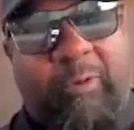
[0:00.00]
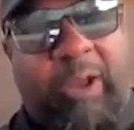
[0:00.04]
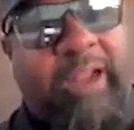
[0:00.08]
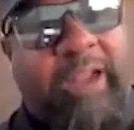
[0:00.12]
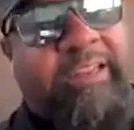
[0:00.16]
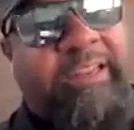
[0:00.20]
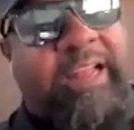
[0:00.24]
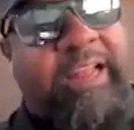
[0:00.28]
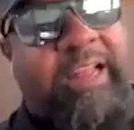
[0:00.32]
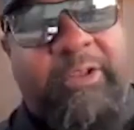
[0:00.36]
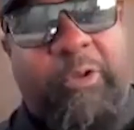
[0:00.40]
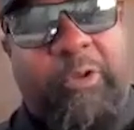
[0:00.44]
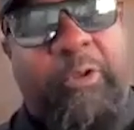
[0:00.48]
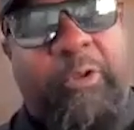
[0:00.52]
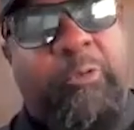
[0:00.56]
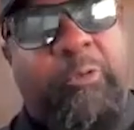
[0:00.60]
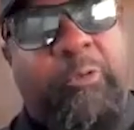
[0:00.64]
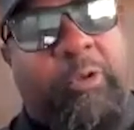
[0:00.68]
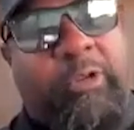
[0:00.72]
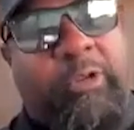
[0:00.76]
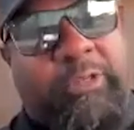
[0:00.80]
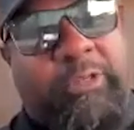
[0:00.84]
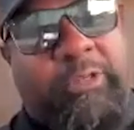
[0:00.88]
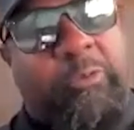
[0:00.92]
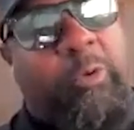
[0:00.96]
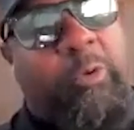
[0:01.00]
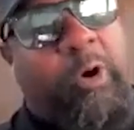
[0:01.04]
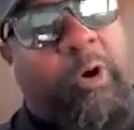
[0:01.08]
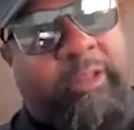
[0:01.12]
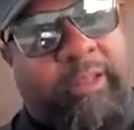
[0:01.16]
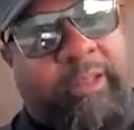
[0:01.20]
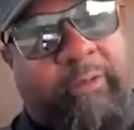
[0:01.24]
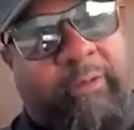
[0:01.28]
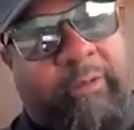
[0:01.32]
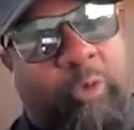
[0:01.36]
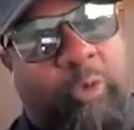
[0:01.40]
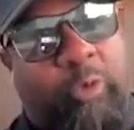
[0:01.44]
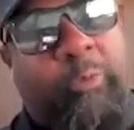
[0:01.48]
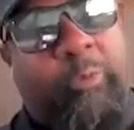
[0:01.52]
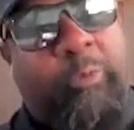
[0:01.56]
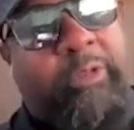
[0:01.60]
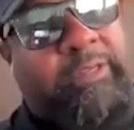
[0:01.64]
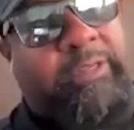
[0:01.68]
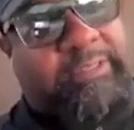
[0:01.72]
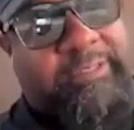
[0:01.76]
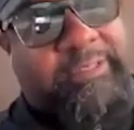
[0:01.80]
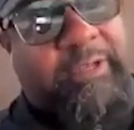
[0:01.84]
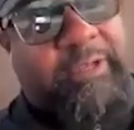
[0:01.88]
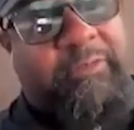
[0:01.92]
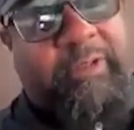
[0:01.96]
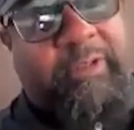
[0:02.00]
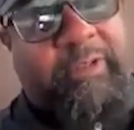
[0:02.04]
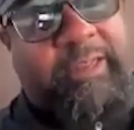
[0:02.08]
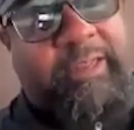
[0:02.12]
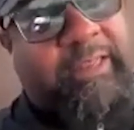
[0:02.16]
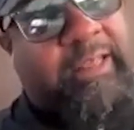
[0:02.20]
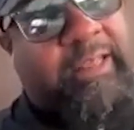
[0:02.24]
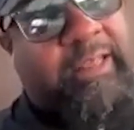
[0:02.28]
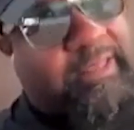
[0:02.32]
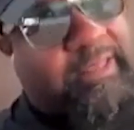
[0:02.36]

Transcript: Rodney not the only one to do all that roping and stuff like